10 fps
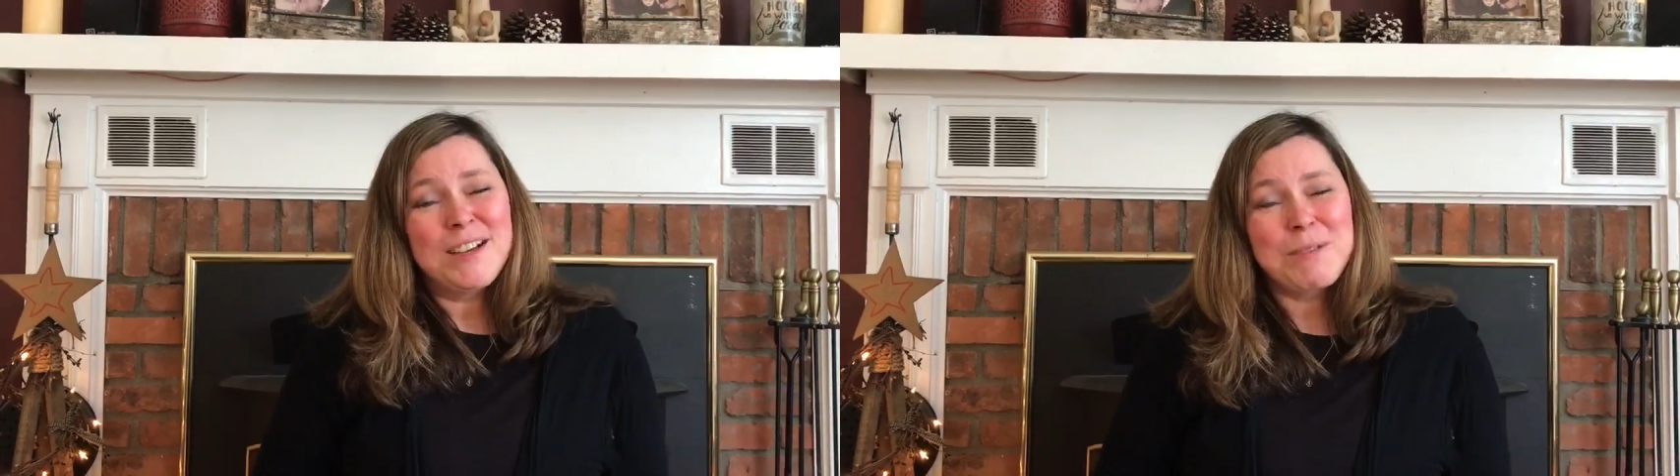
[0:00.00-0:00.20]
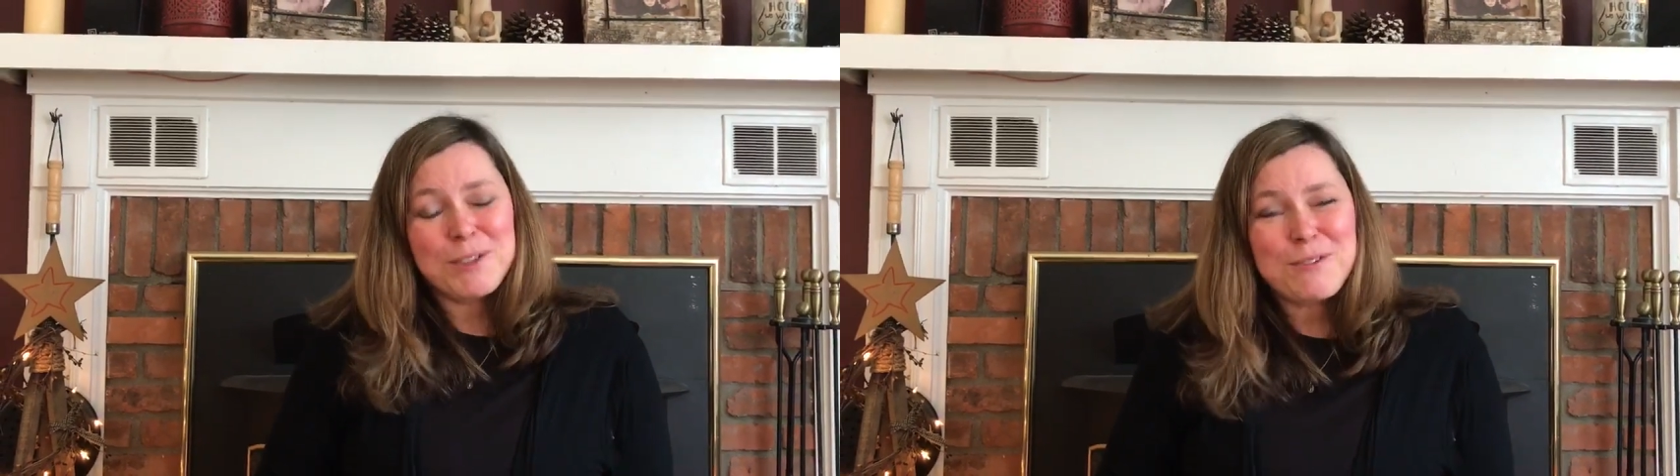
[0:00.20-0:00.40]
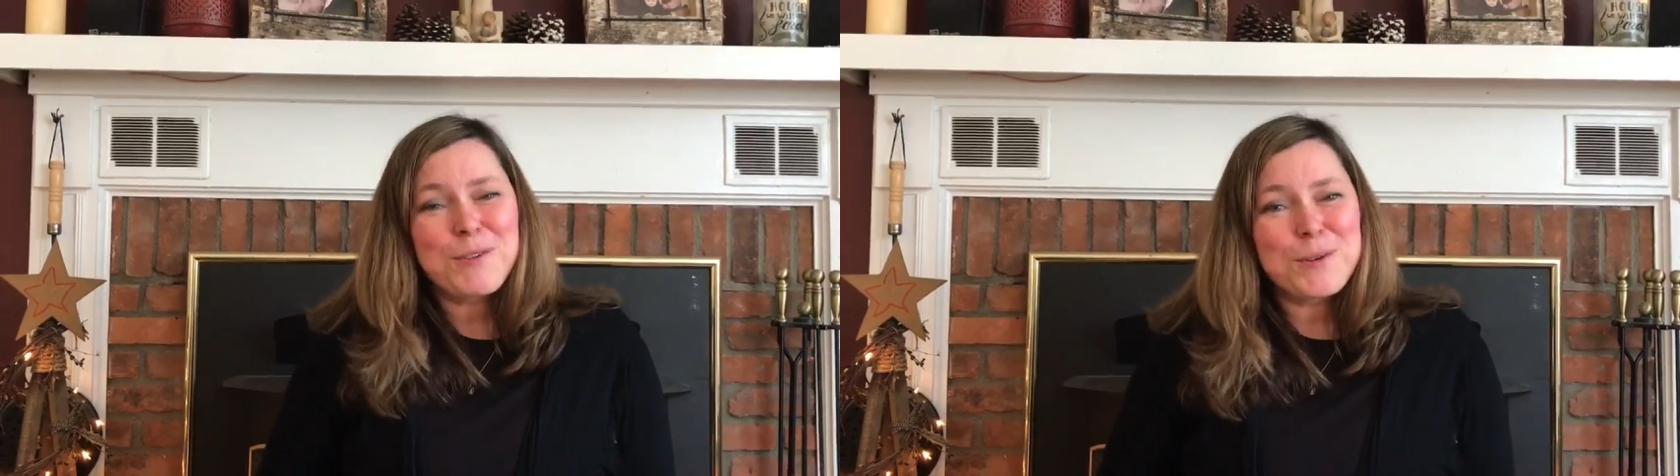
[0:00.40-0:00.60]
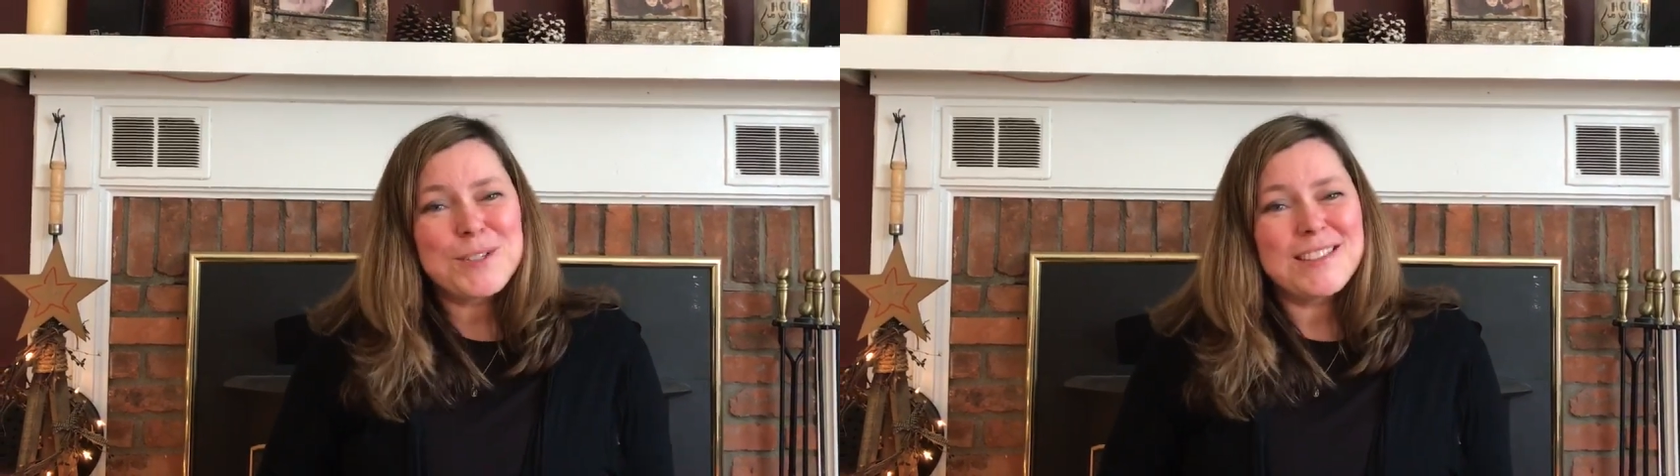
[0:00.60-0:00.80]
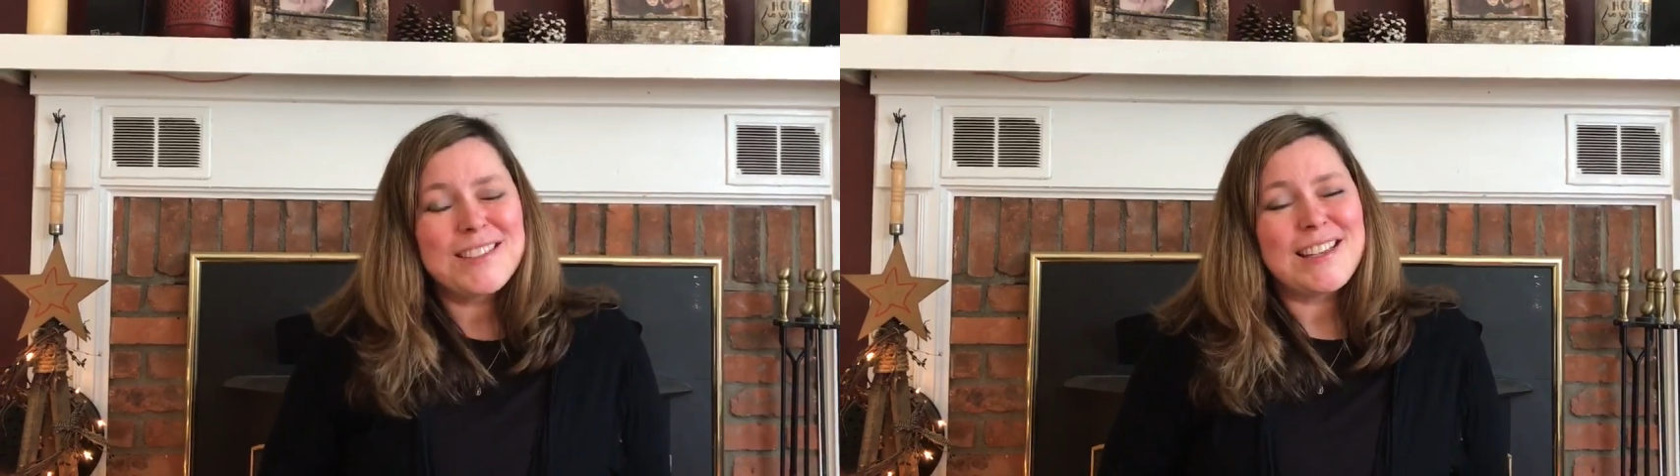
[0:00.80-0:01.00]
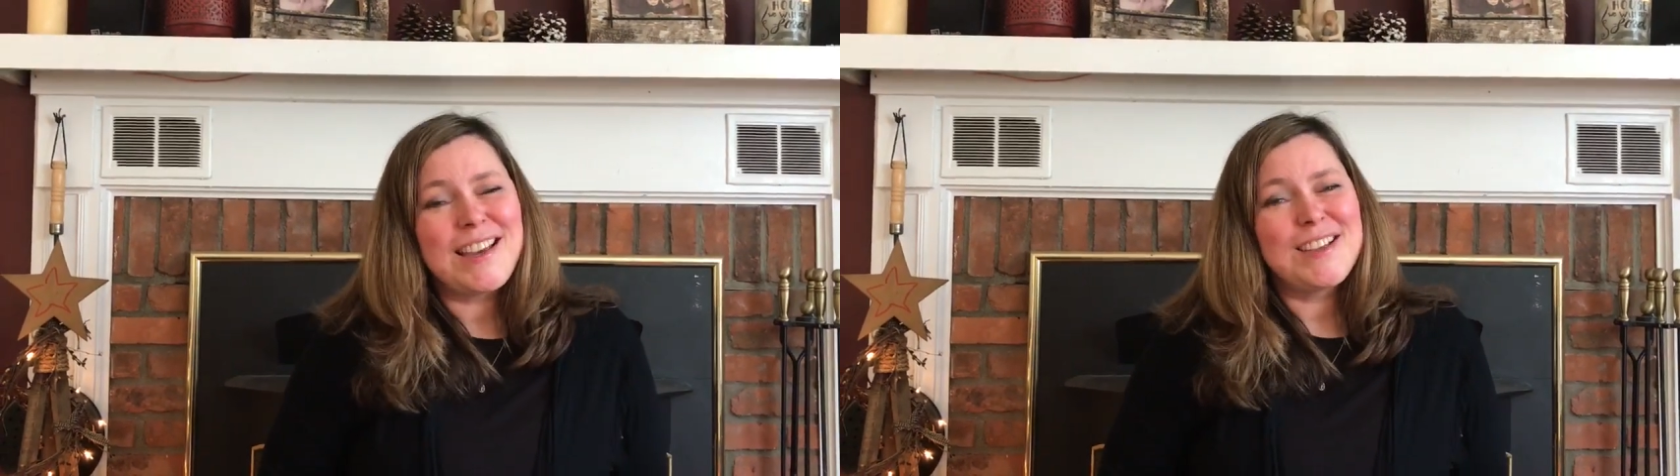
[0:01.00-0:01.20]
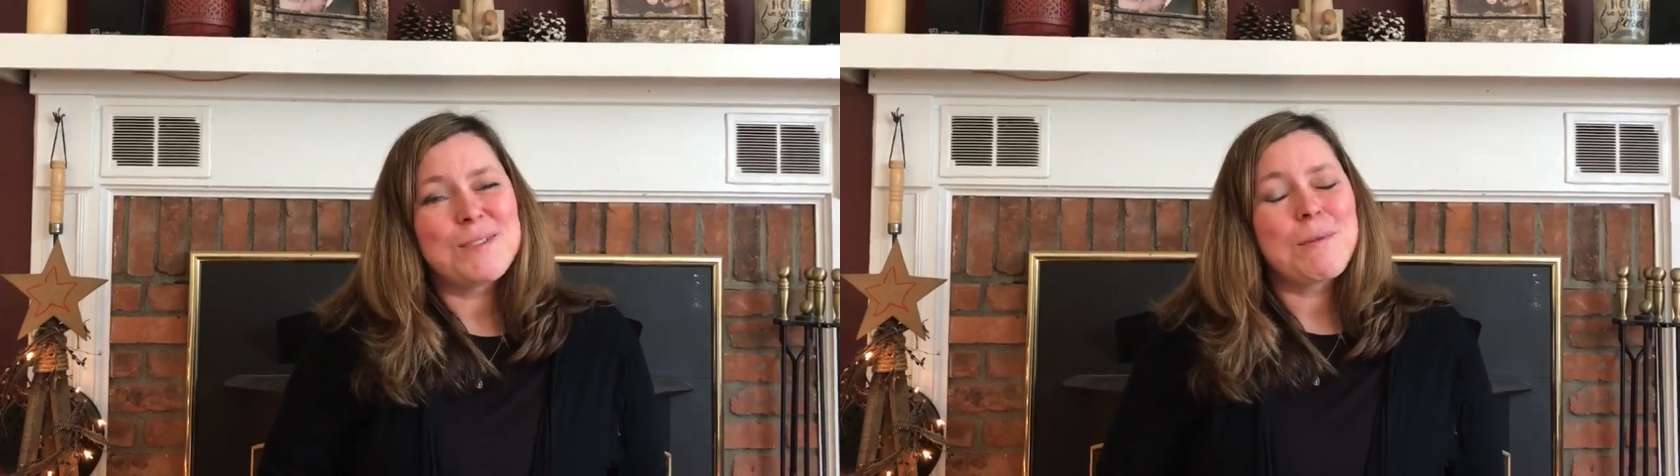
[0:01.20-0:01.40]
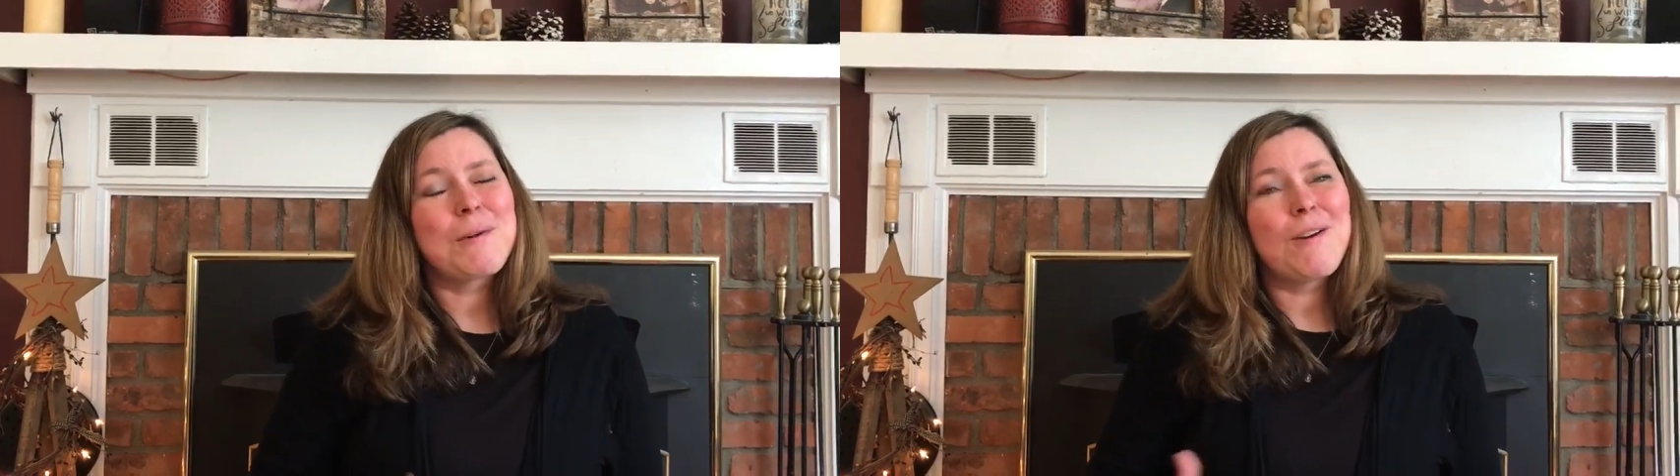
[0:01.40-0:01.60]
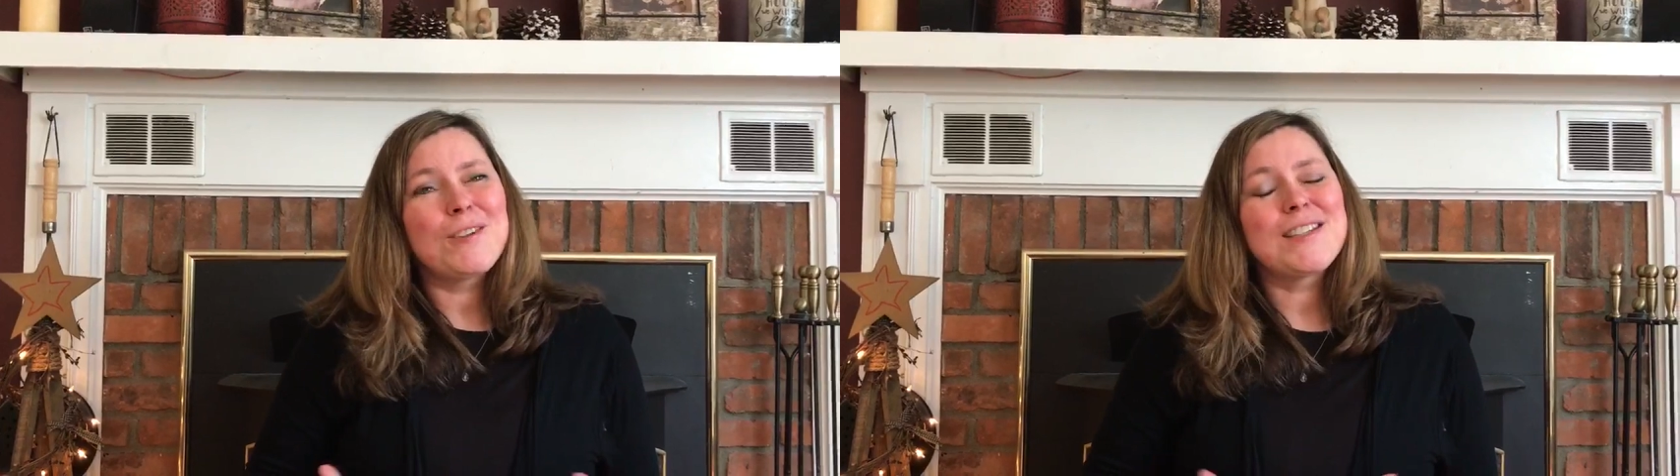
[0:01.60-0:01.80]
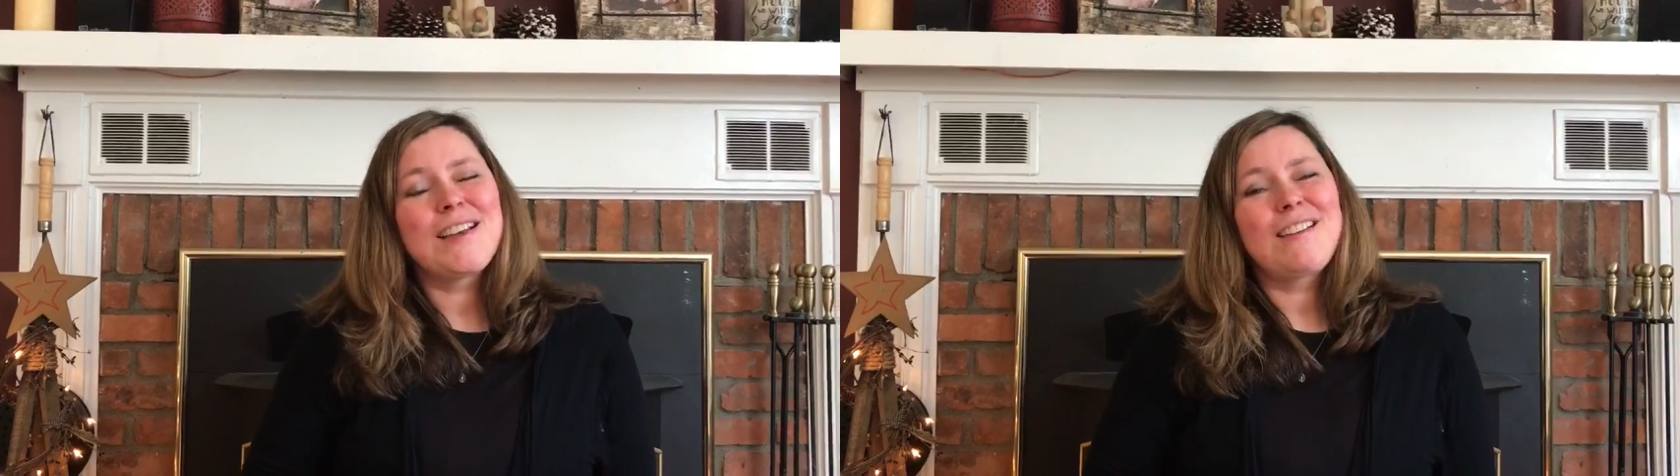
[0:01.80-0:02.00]
We look forward to the days when we're all
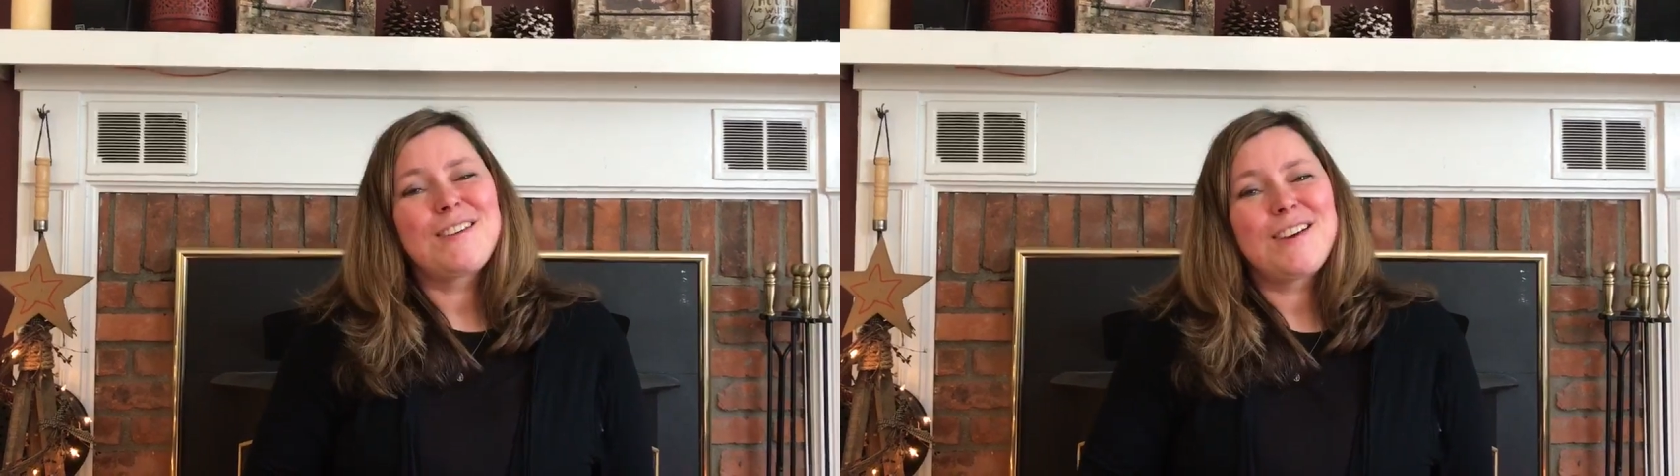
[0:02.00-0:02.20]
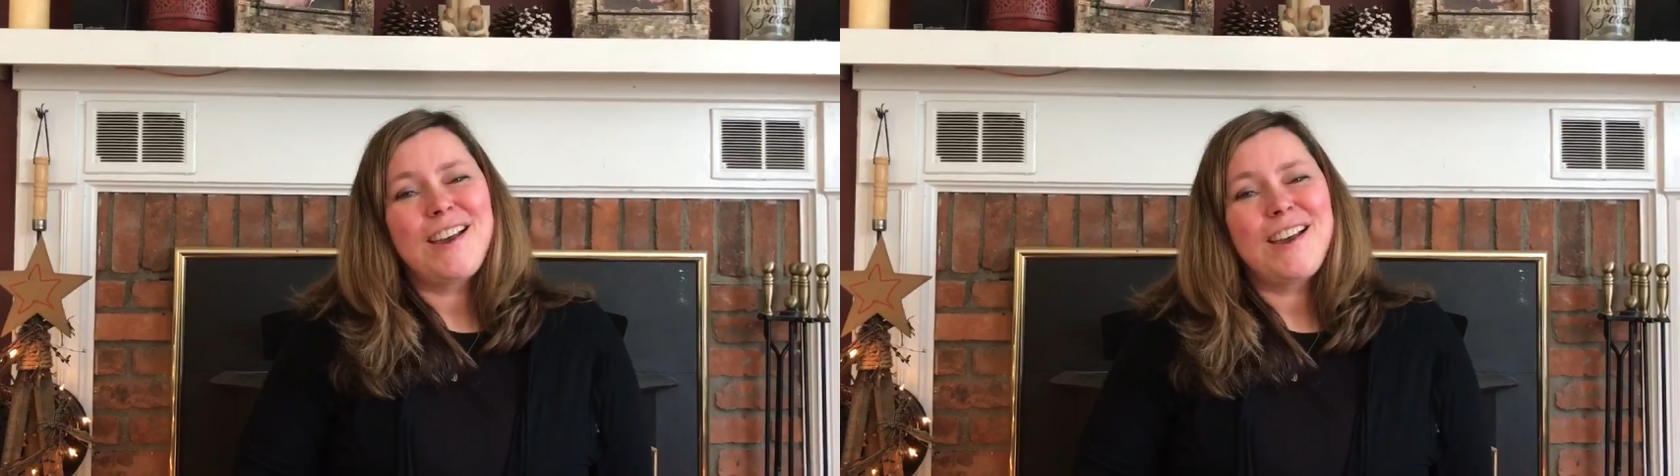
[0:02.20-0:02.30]
together